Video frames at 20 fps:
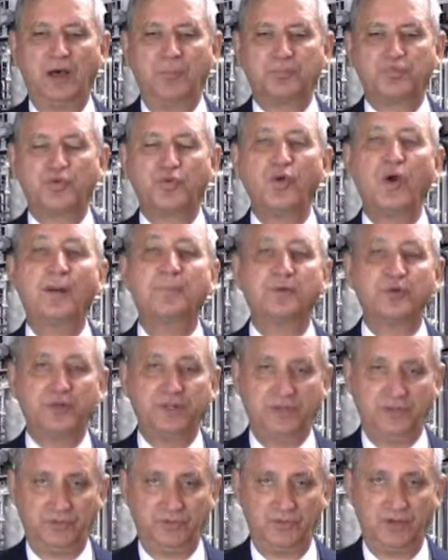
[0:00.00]

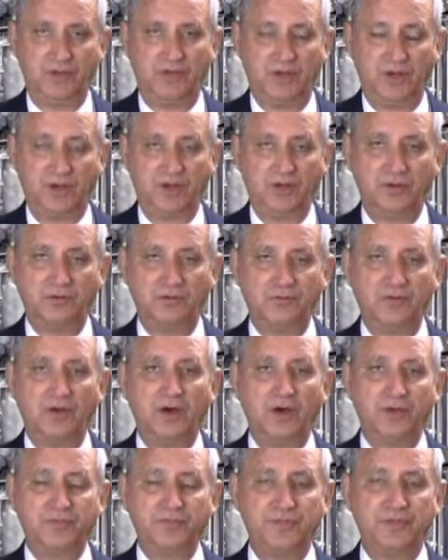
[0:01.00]
properties of
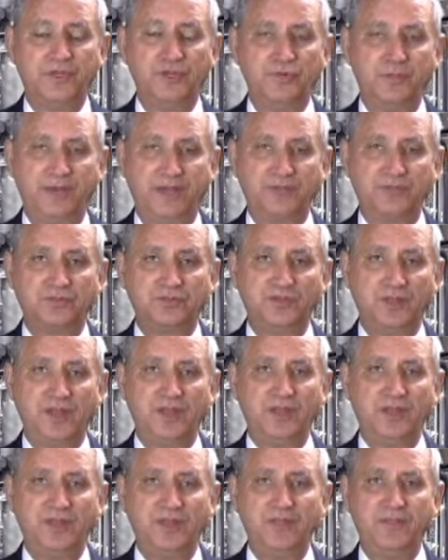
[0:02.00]
the Humates,
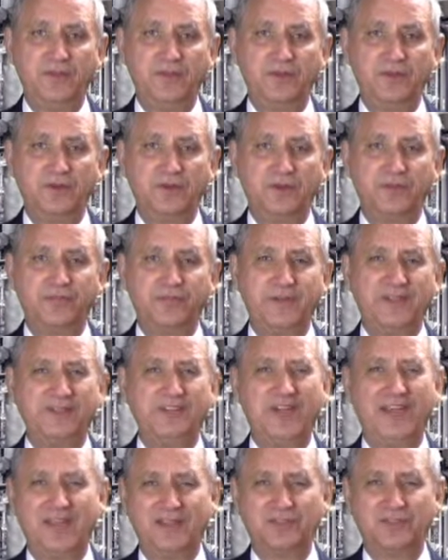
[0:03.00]
and they're
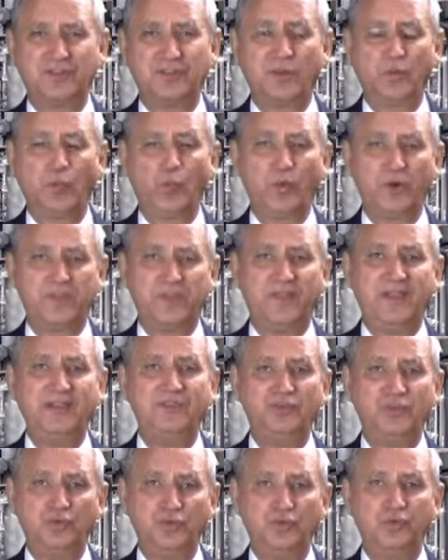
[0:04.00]
fantastic what they
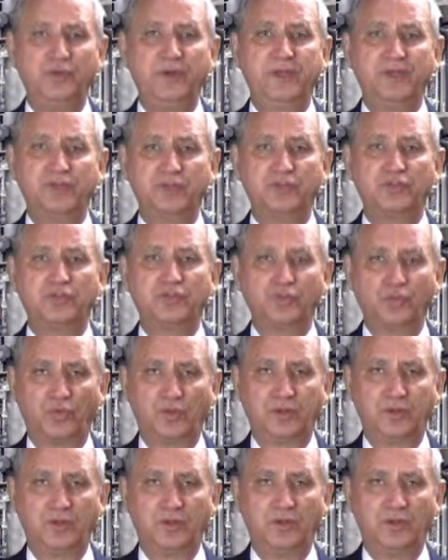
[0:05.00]
do in the
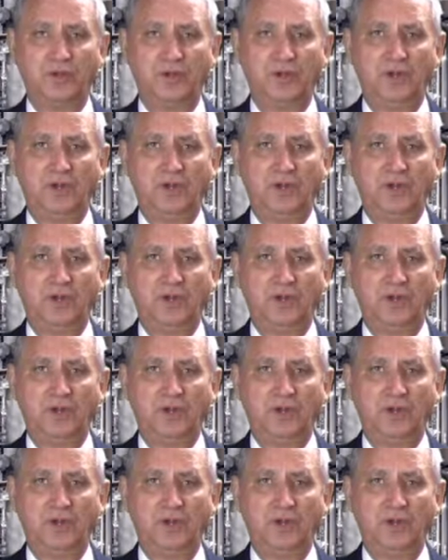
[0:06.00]
soil.